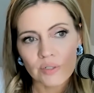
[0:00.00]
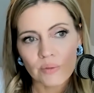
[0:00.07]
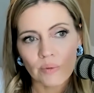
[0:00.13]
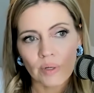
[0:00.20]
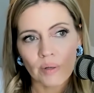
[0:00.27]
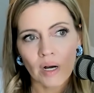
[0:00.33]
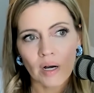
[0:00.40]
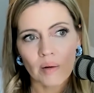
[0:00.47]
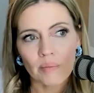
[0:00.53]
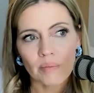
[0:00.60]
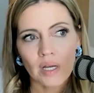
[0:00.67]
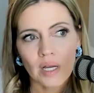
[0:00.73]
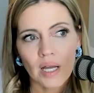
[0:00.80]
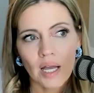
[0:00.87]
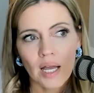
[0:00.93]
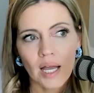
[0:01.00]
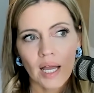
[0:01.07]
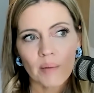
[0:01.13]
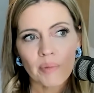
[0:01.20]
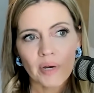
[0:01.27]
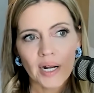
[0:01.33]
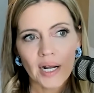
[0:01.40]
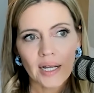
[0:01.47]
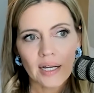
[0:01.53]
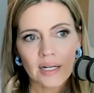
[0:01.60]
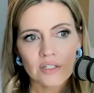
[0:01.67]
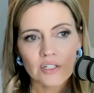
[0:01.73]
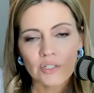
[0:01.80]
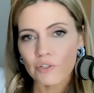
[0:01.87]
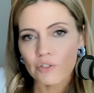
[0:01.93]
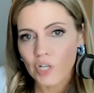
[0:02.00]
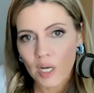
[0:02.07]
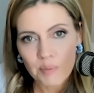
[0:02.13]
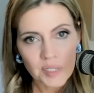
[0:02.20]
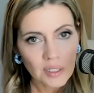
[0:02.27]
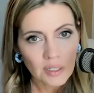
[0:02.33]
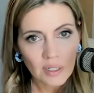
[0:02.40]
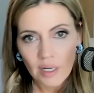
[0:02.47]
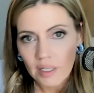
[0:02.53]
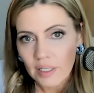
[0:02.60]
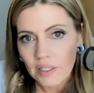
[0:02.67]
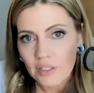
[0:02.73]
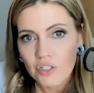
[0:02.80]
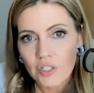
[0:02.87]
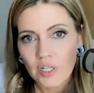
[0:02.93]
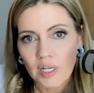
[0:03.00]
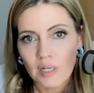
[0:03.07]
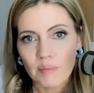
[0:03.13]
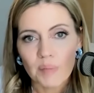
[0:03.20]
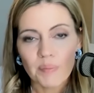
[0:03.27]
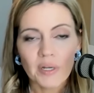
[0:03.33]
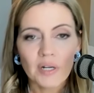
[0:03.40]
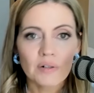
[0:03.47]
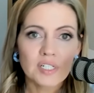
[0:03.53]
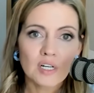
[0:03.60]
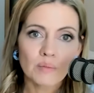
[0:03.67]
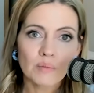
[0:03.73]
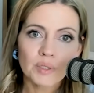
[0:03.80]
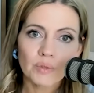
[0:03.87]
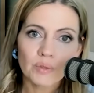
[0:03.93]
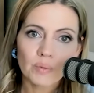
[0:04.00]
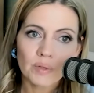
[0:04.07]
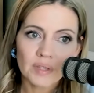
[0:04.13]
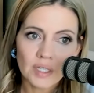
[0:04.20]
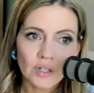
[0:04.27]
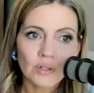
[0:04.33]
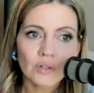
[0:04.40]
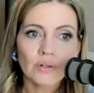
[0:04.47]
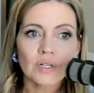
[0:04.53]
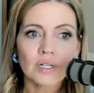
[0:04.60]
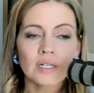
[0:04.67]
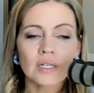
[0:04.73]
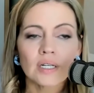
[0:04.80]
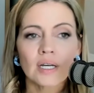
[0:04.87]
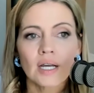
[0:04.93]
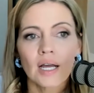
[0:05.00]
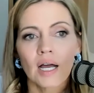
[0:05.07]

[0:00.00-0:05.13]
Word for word: So, um, but I had two jobs in college, and my parents helped me with what they could.